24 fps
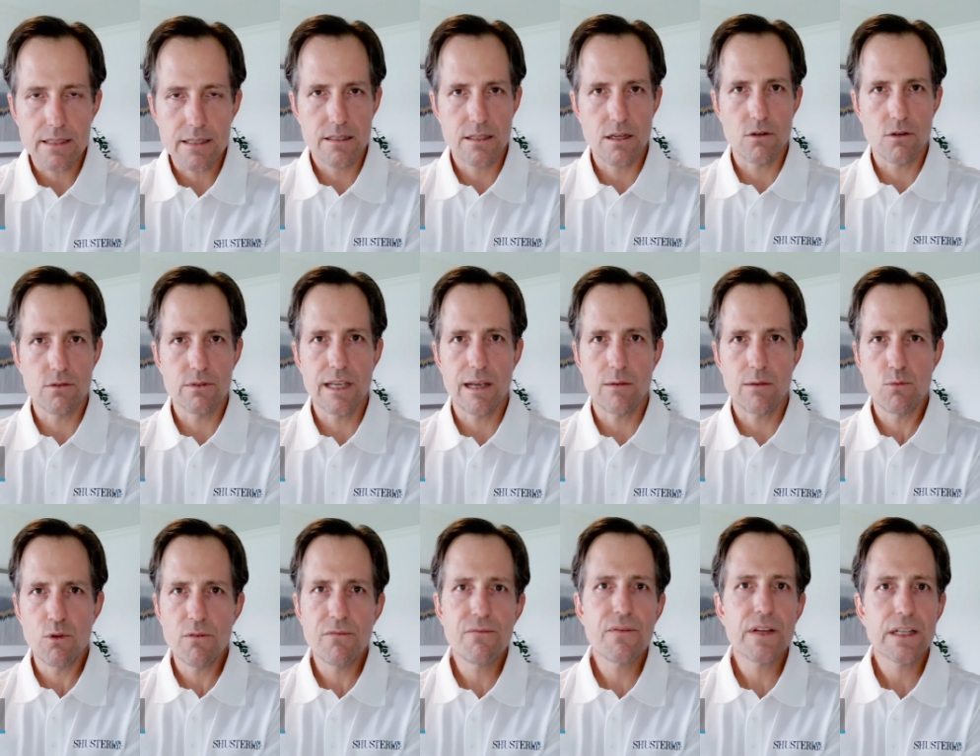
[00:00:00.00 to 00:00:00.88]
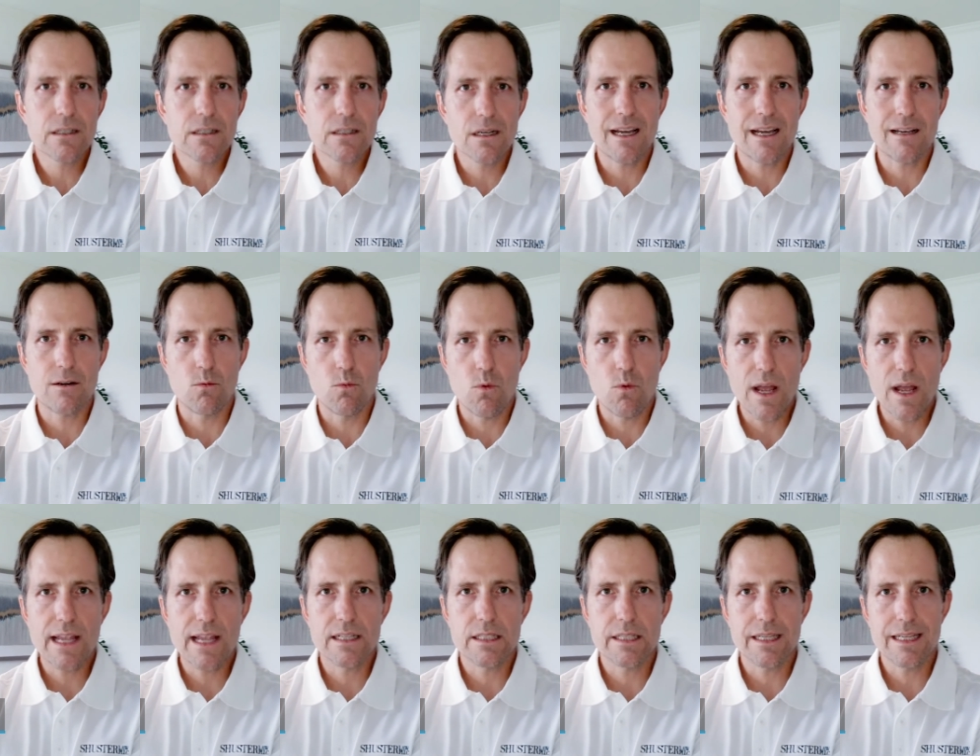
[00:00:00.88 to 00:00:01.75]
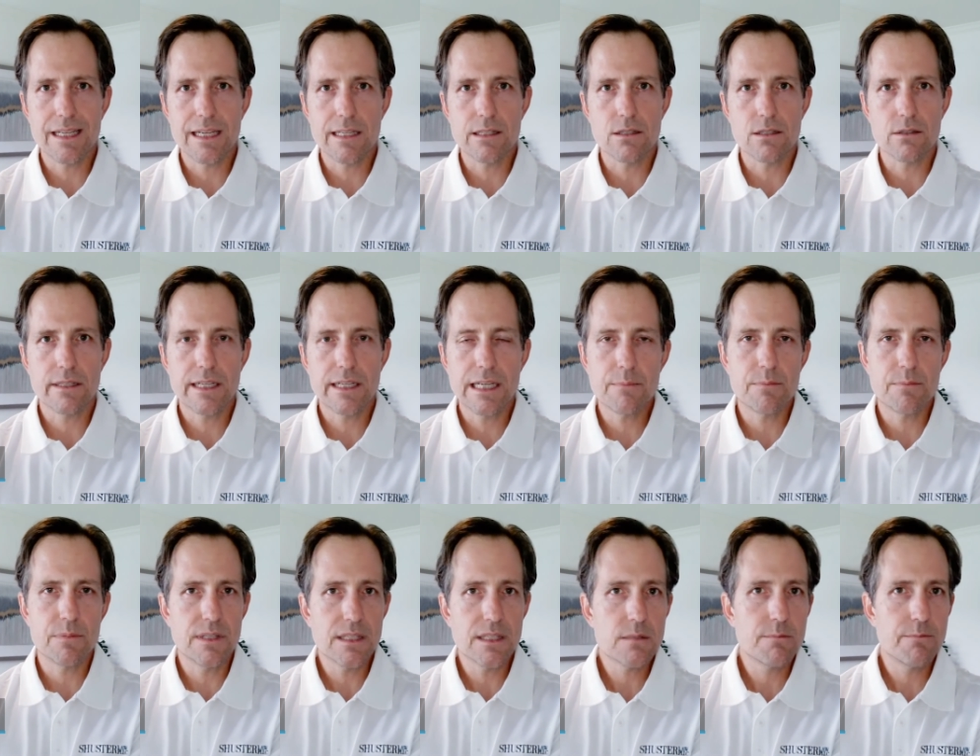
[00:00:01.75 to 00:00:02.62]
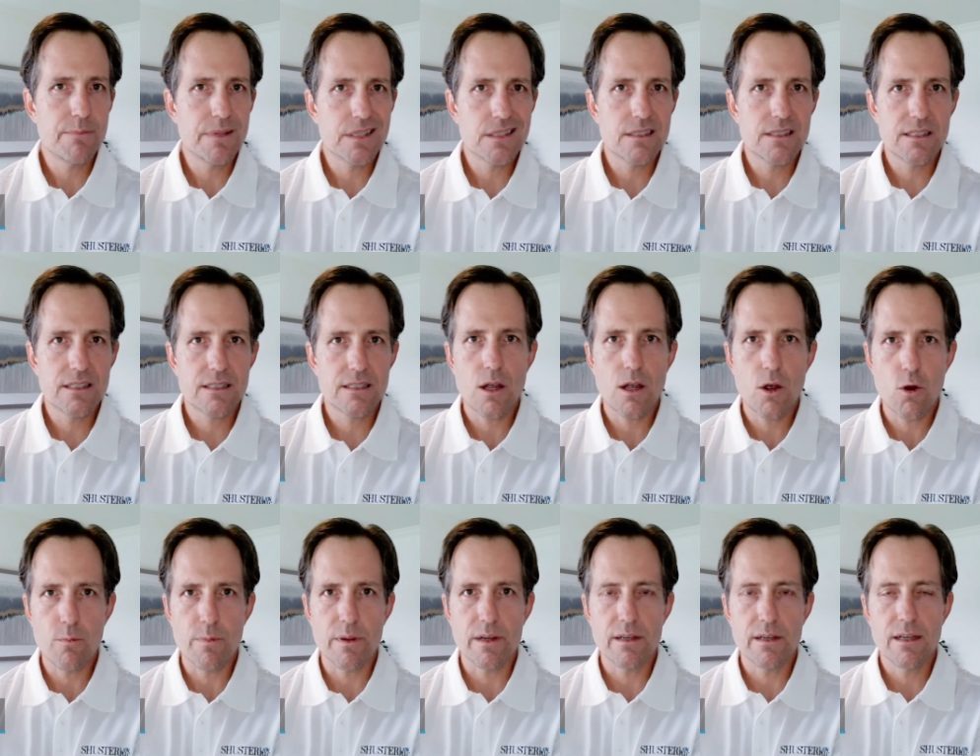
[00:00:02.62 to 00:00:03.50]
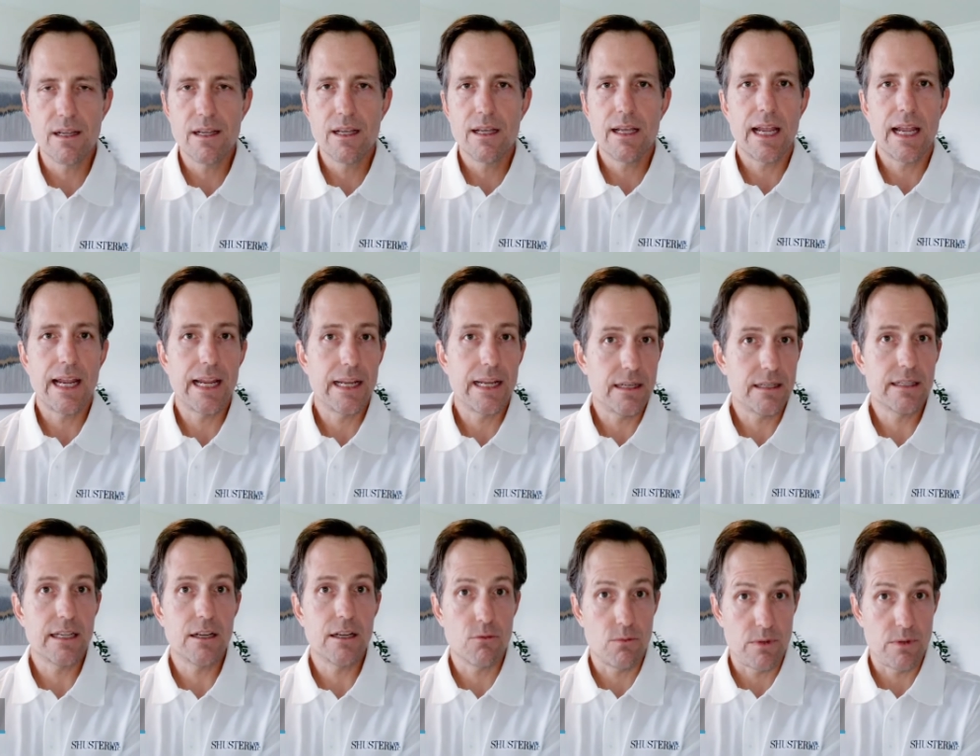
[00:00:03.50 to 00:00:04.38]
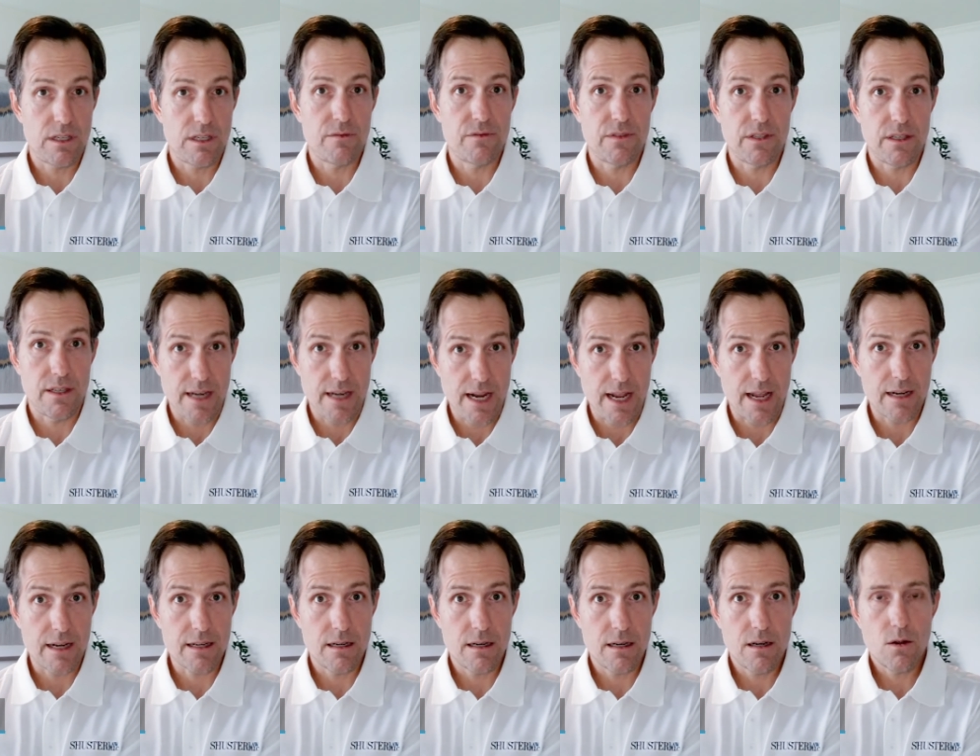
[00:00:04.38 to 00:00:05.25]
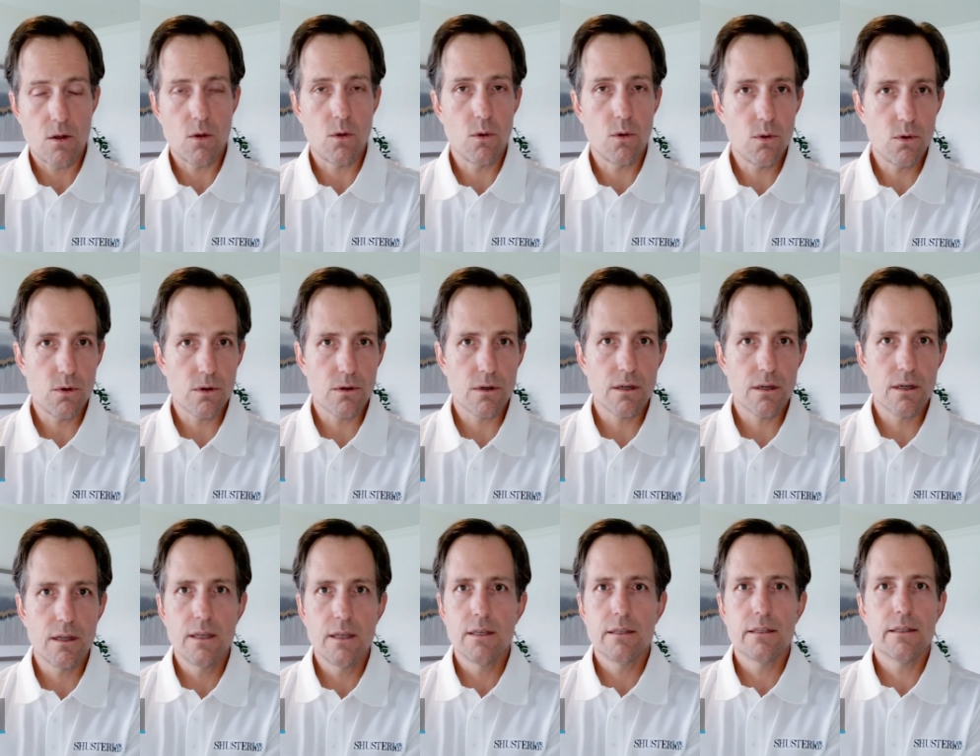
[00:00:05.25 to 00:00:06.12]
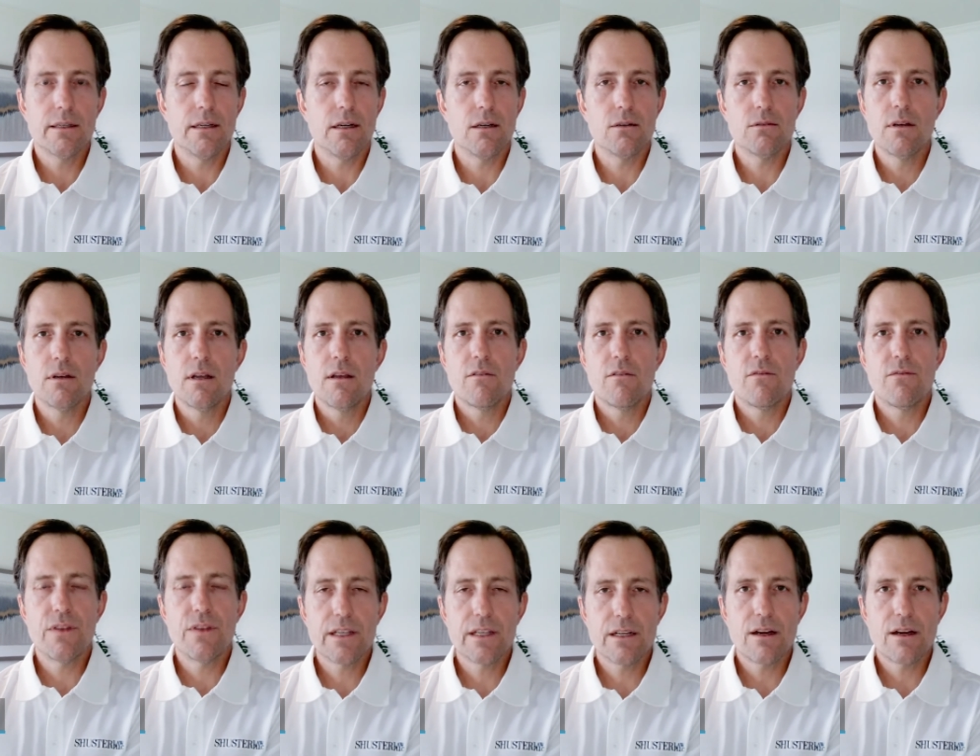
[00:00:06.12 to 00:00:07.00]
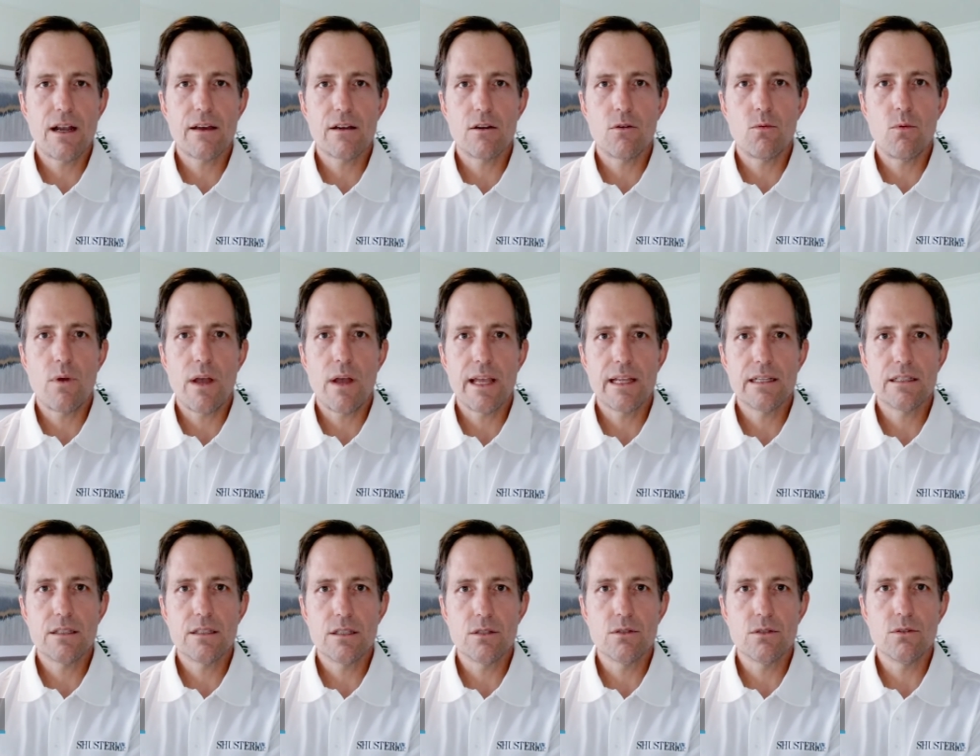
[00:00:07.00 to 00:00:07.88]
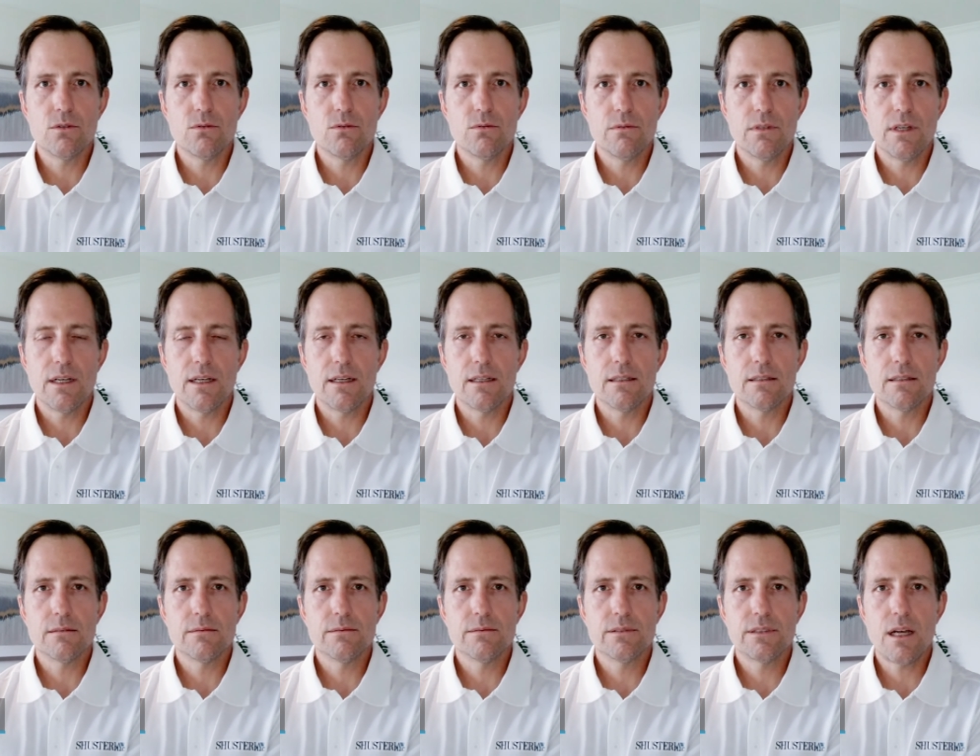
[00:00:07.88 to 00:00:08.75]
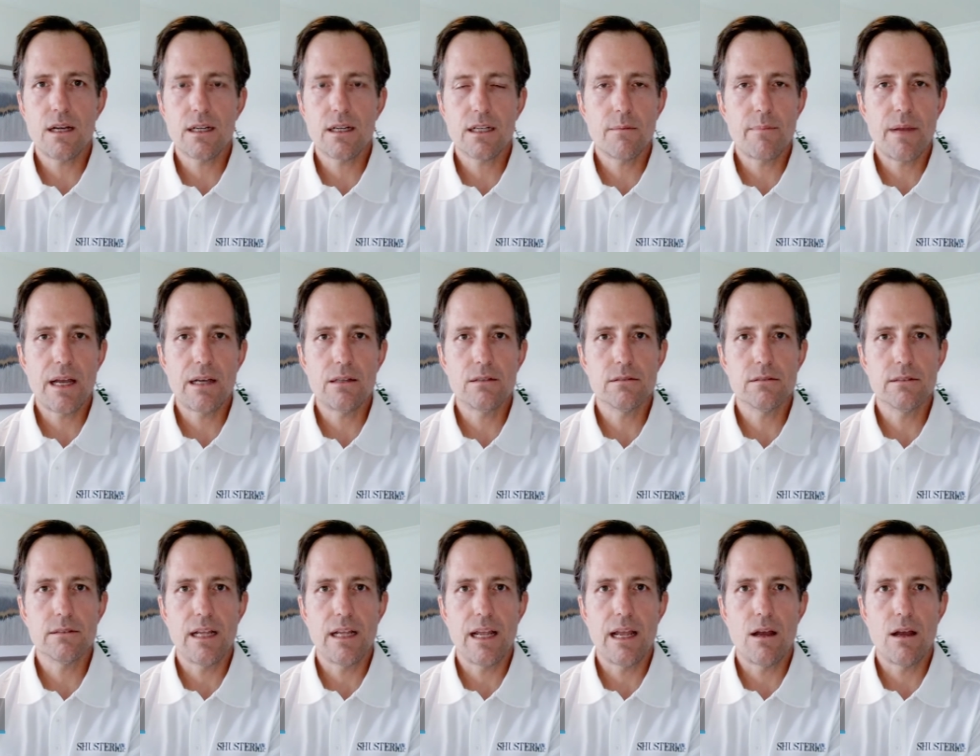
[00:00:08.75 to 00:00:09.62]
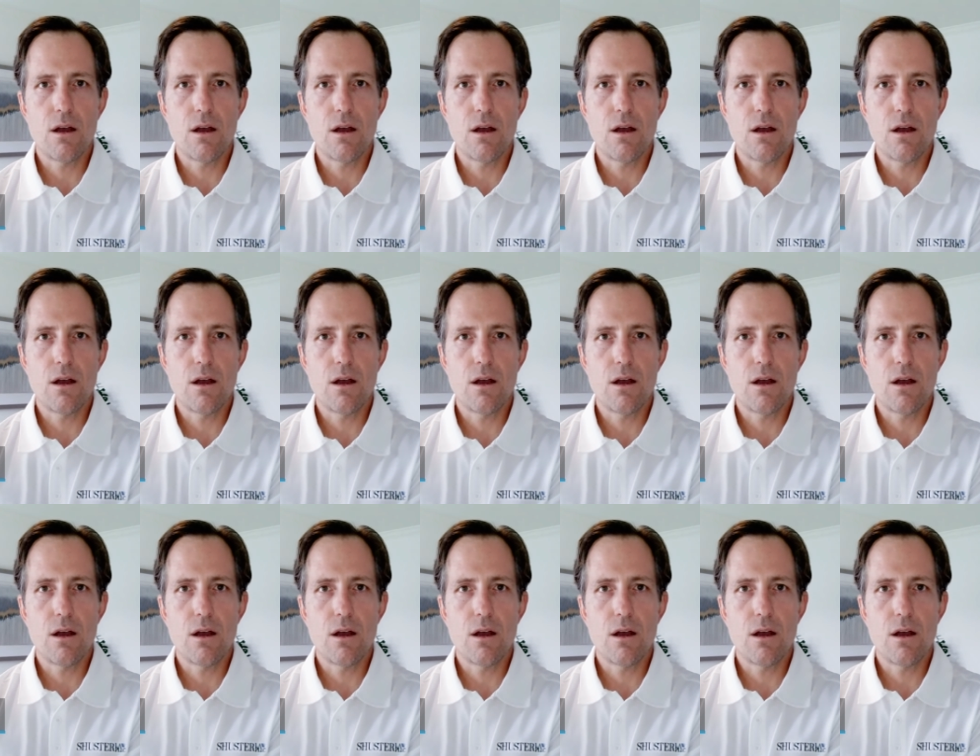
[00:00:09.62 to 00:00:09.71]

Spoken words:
So yeah, we'll figure out a way to either keep this business open and get rid of the debt, or, you know, figure out a way to talk about